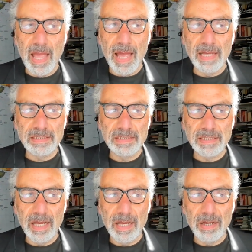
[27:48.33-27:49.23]
as
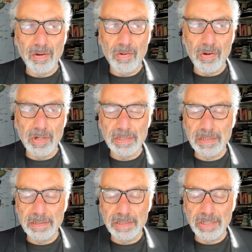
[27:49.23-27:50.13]

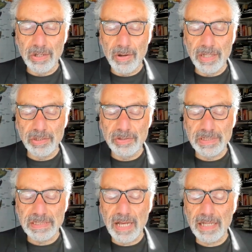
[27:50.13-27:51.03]
Oren, and you
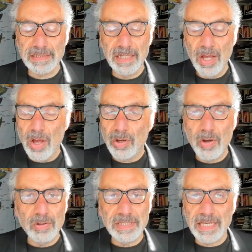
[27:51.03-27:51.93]
discussed,
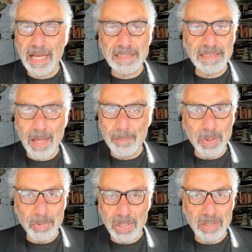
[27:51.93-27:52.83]
goes against that
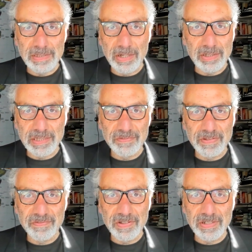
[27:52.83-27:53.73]
biblical narrative
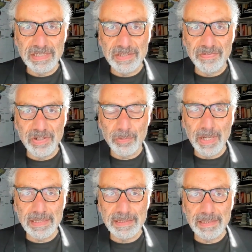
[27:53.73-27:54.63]
in very severe
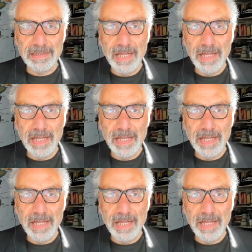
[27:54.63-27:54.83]
ways.